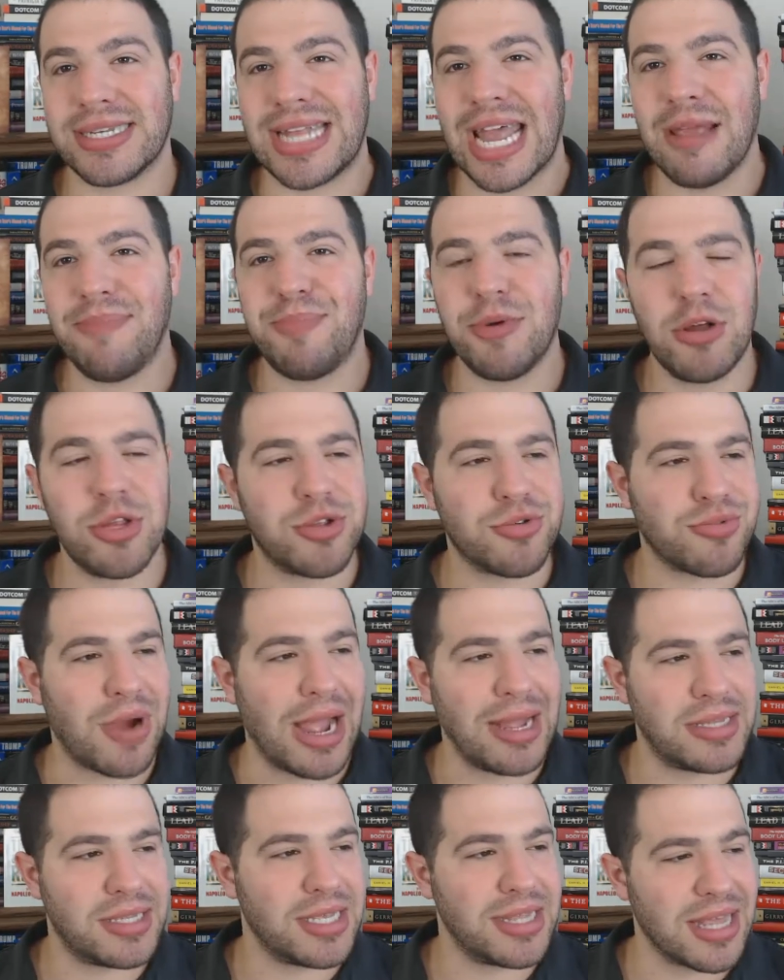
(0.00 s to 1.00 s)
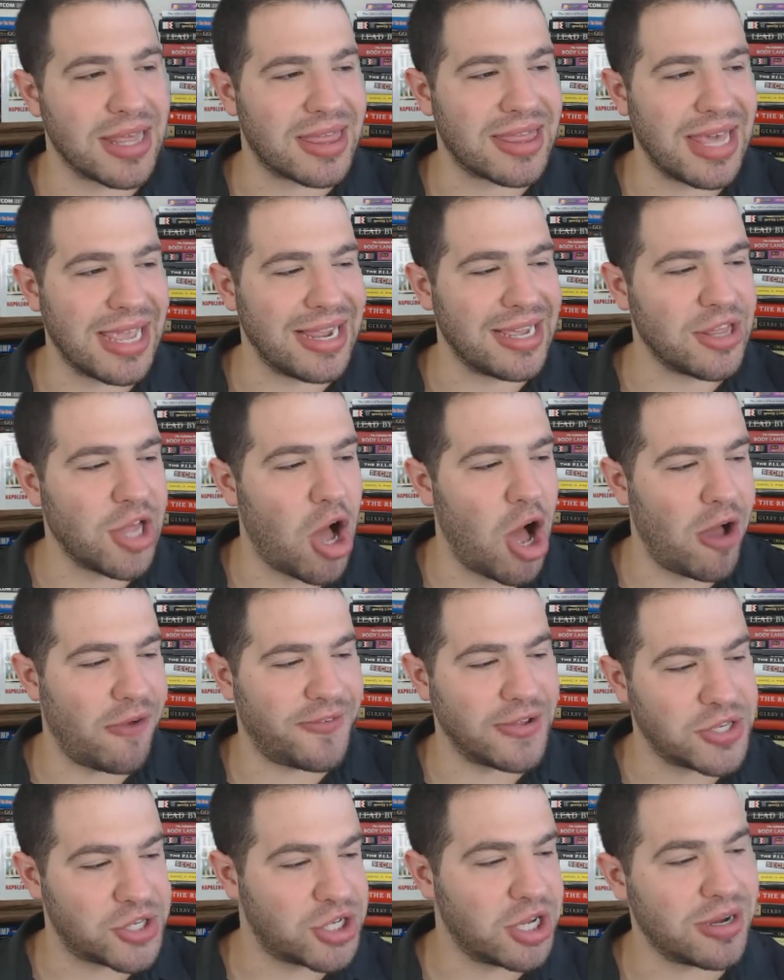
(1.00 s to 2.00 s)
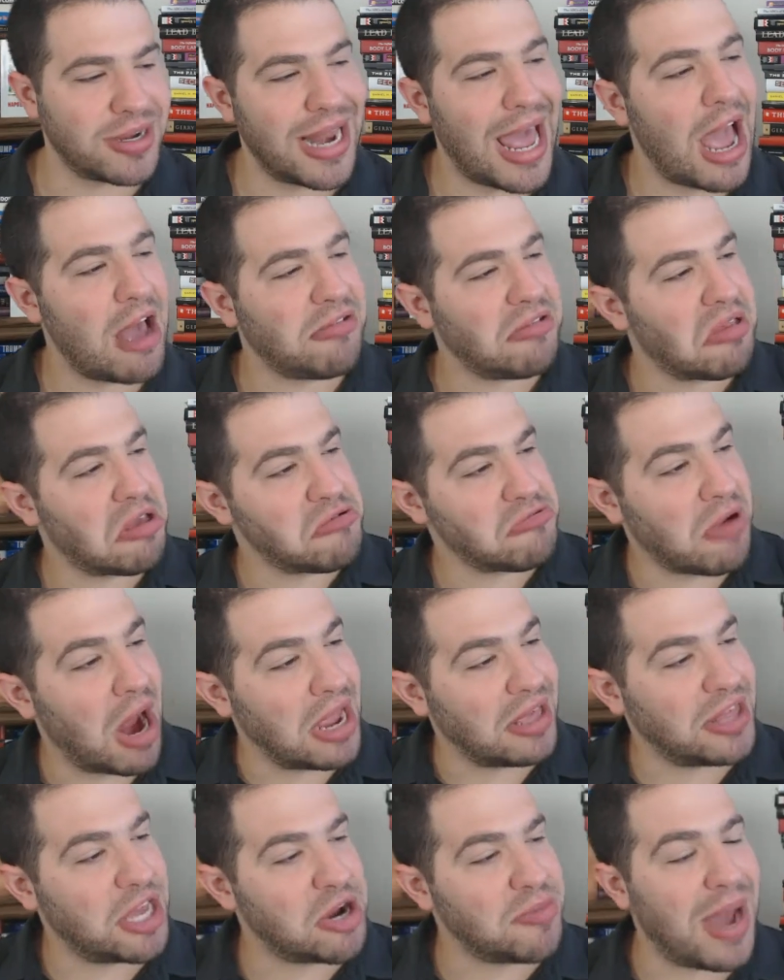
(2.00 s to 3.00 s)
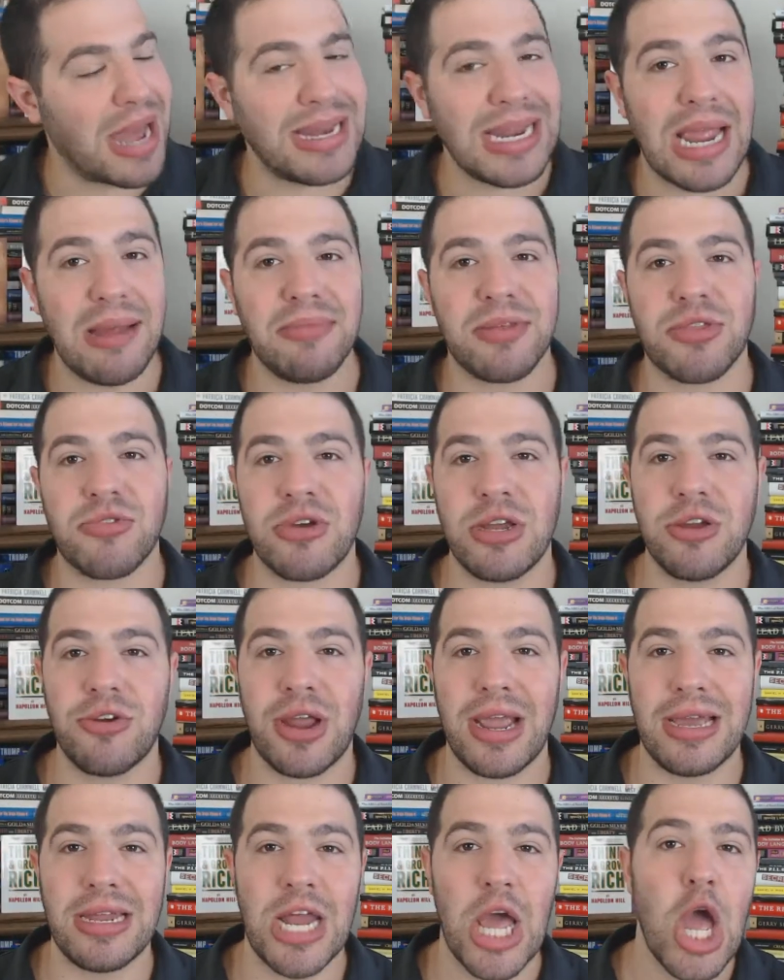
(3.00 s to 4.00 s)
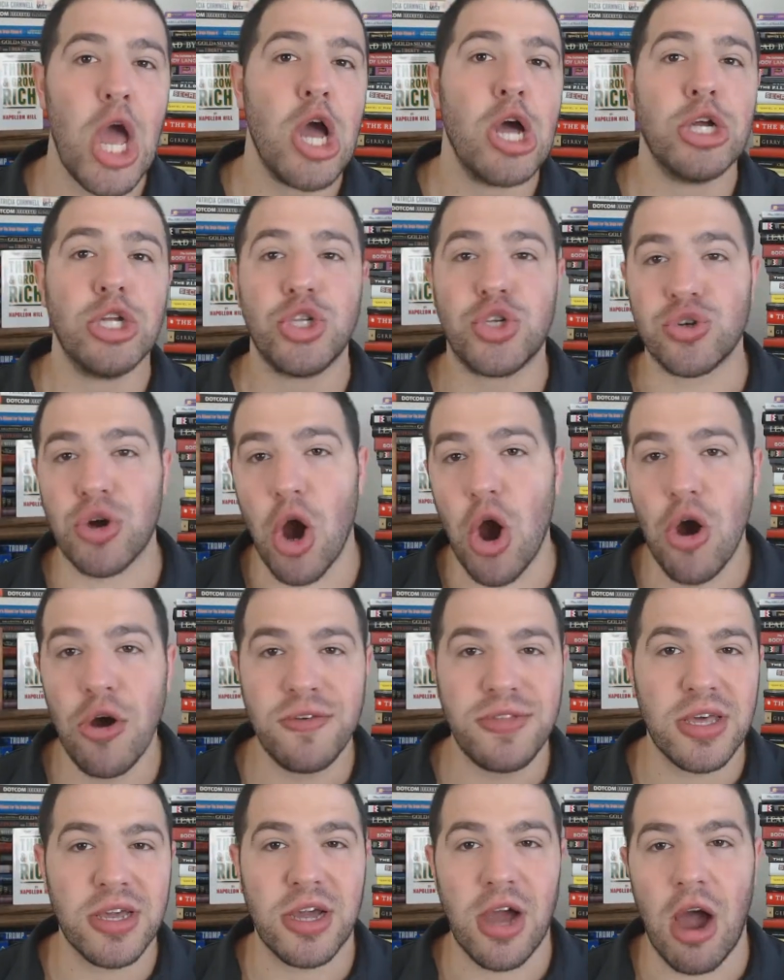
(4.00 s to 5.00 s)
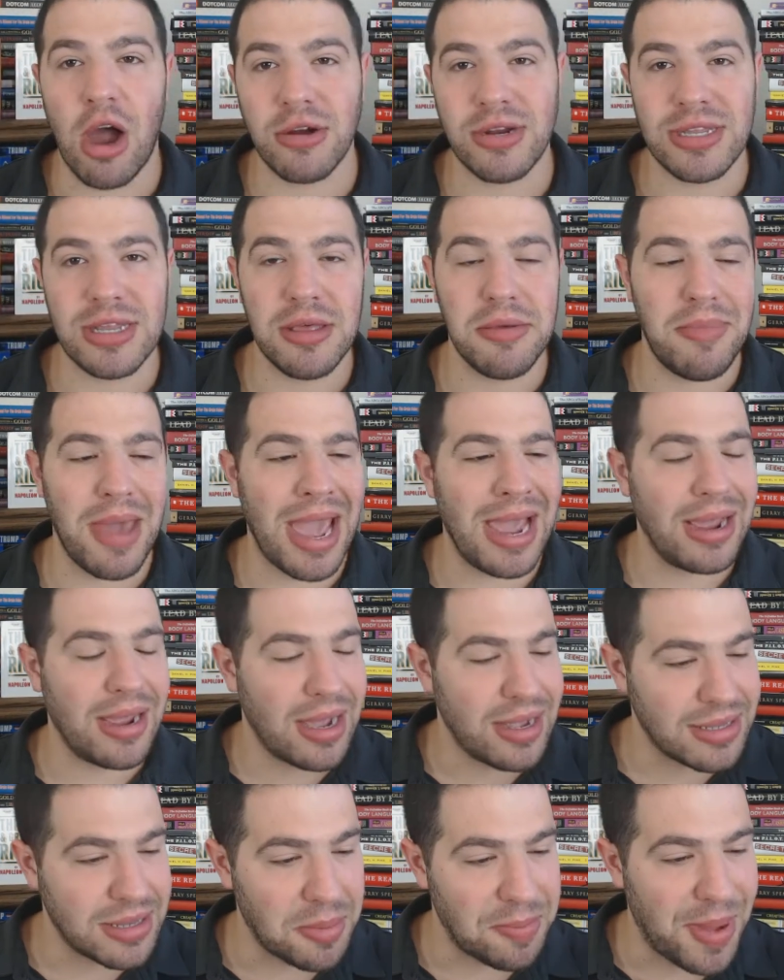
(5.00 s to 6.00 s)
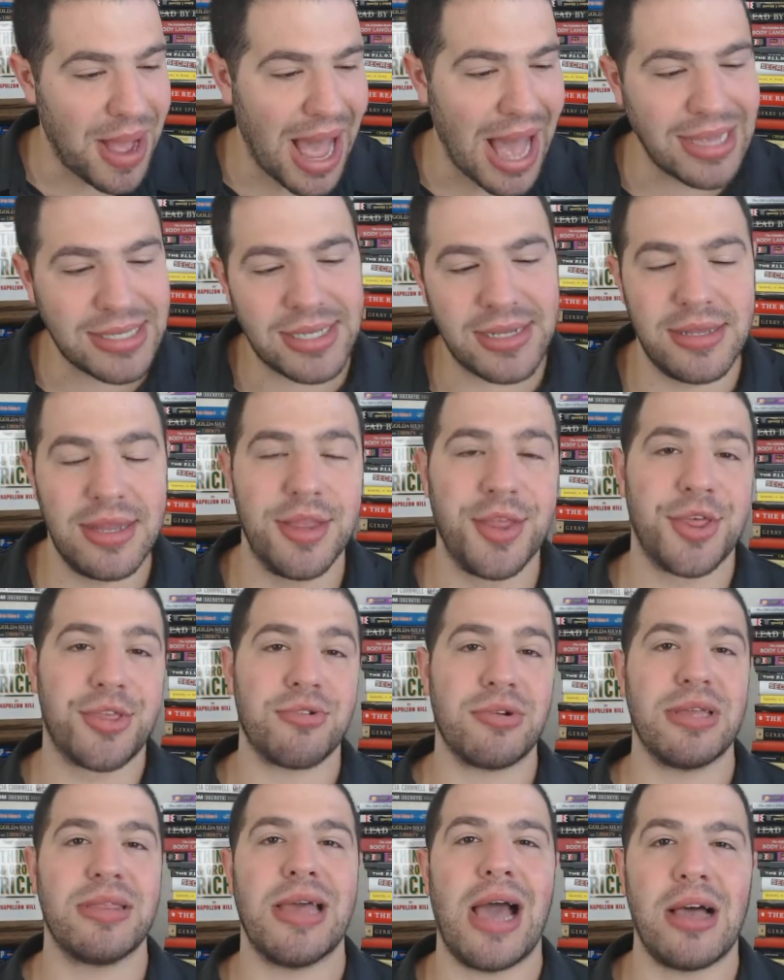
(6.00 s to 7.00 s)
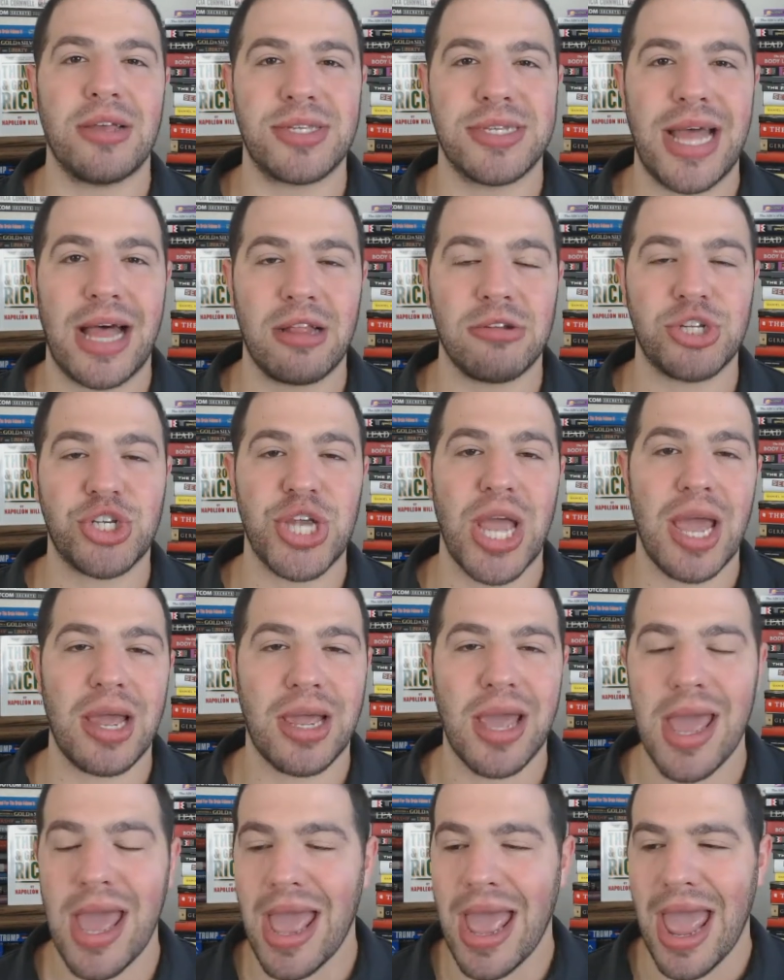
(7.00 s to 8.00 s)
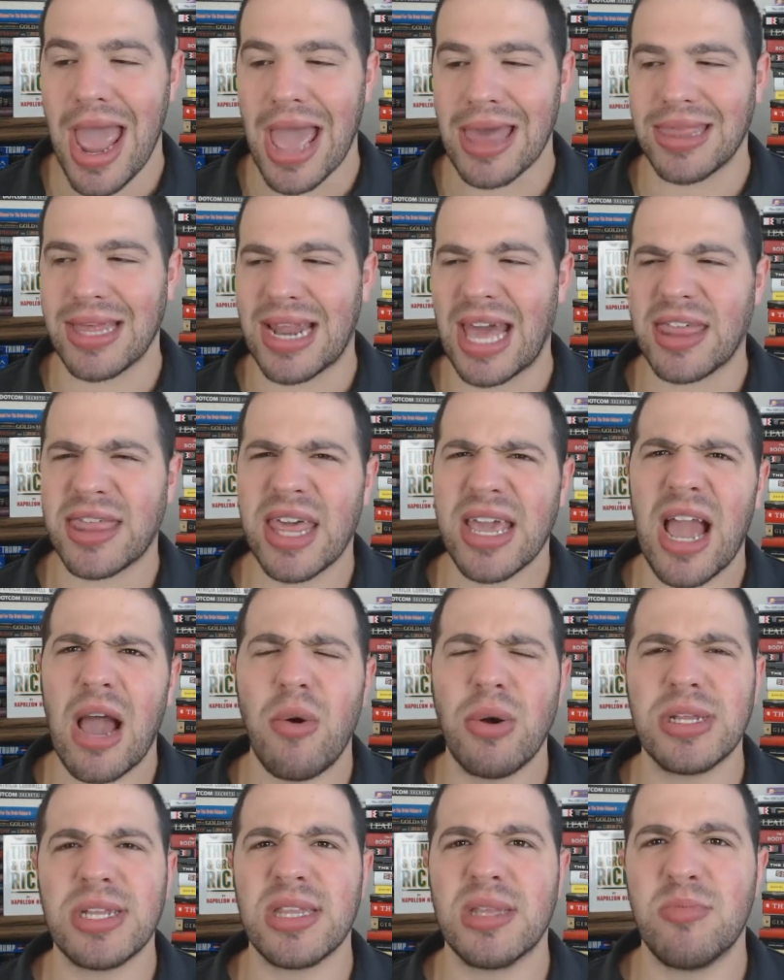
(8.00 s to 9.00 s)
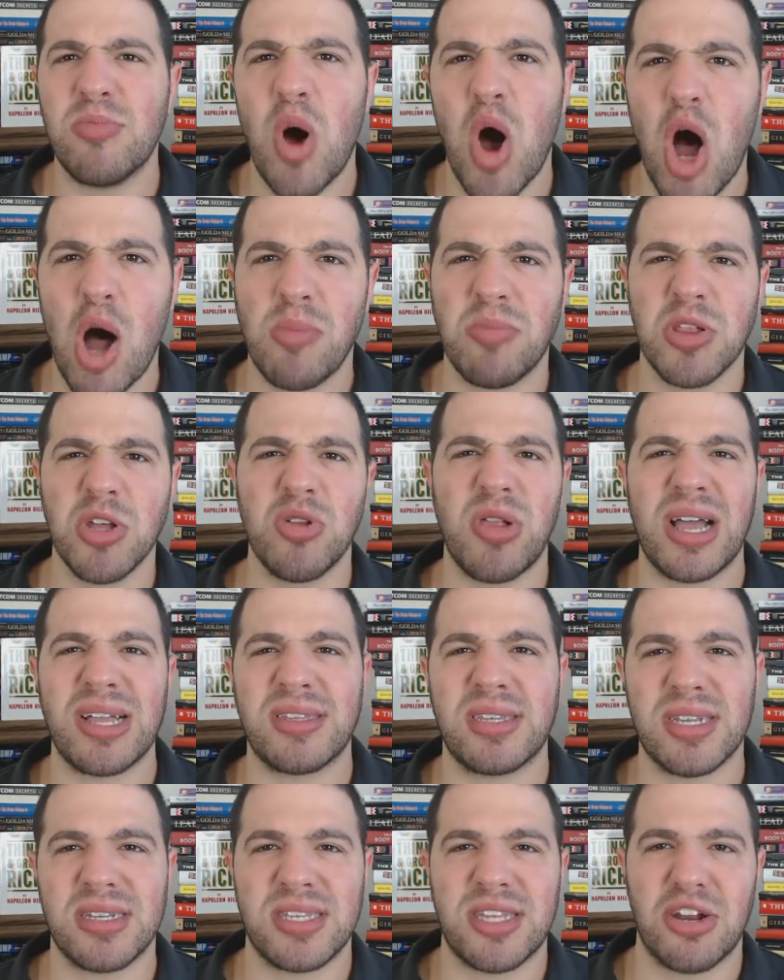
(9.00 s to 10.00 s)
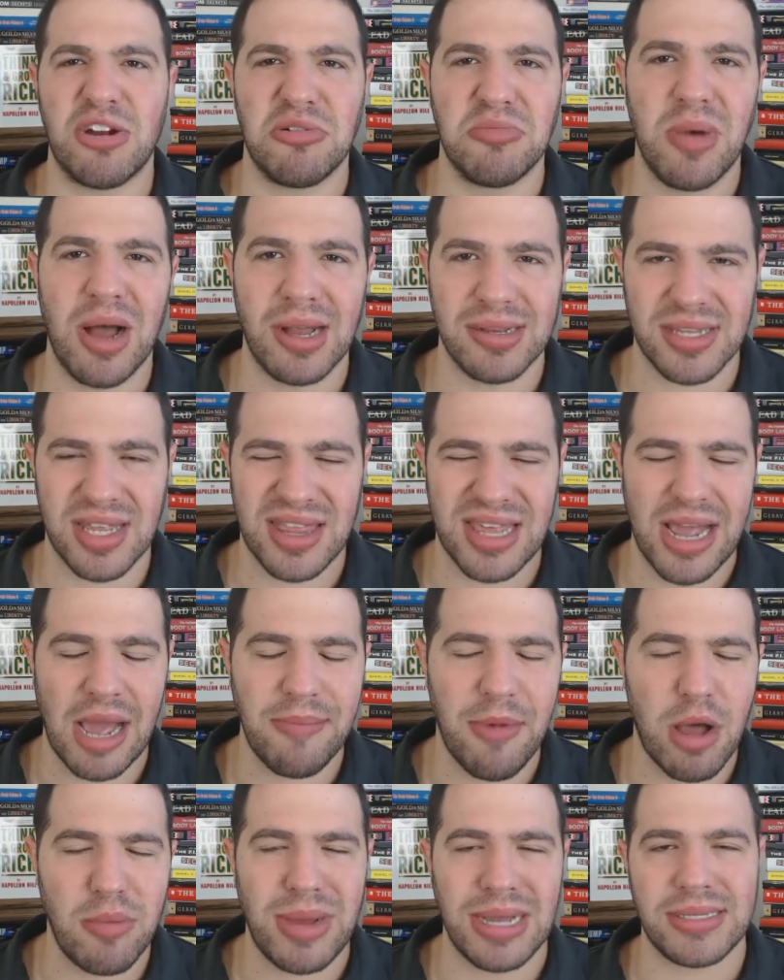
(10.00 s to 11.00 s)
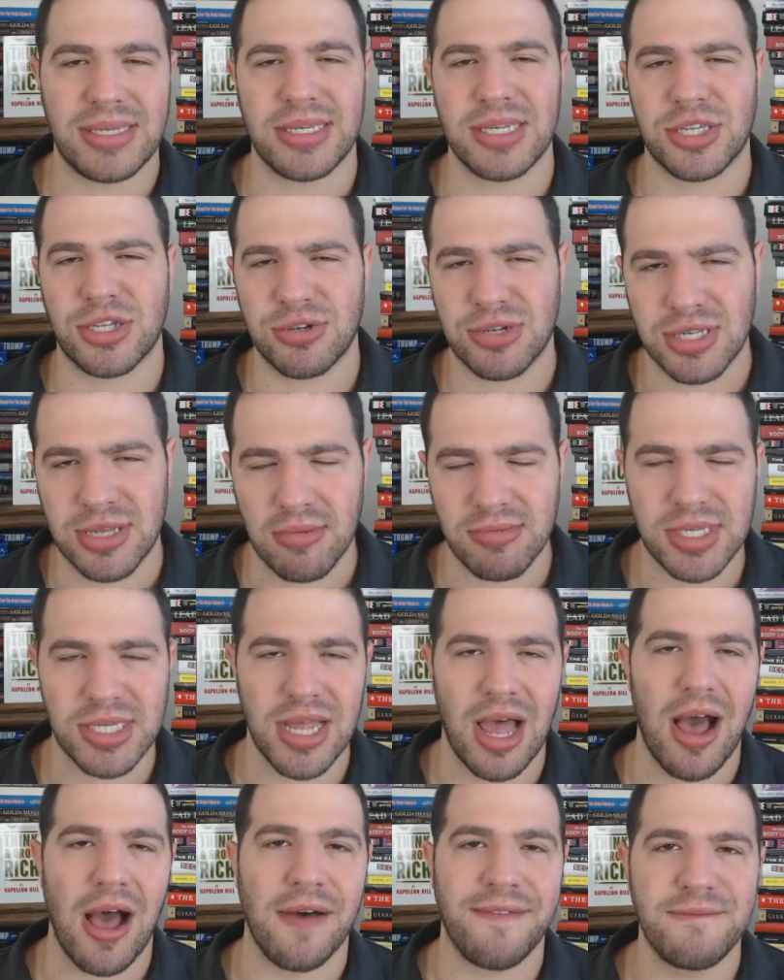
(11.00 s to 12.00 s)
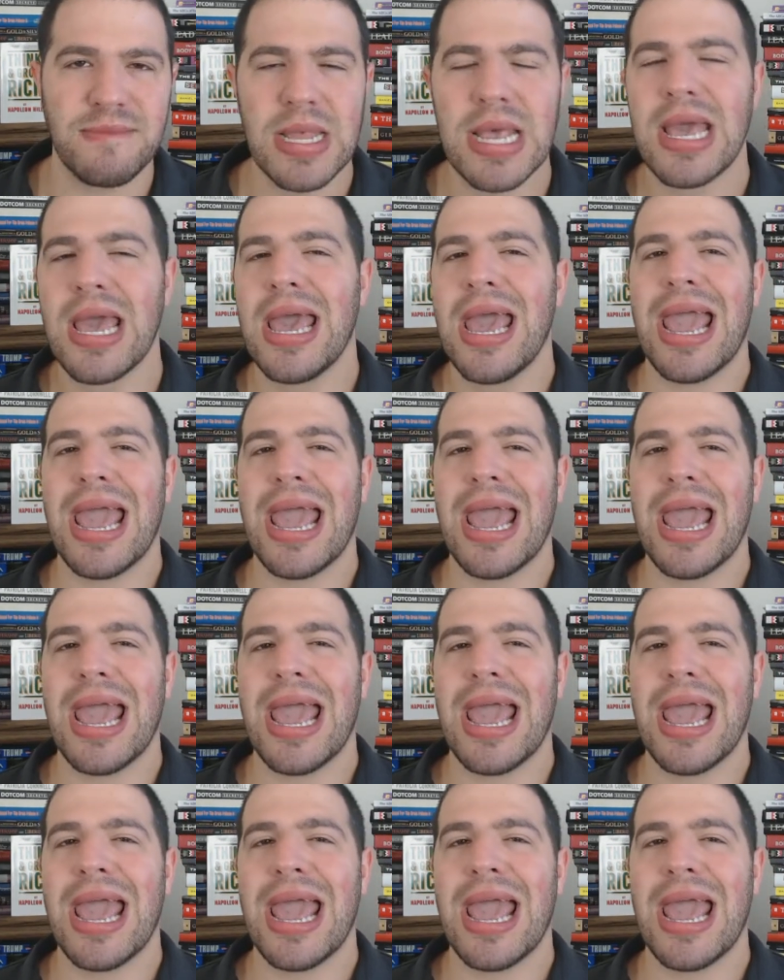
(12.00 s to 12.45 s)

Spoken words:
stapled right to the thing in the office. Took it out, right there, my name, $3,000. Drove the car to the bank, deposited the $3,000 check, and then I think I went to the mall and blew like $600. I think I bought my sister some stuff,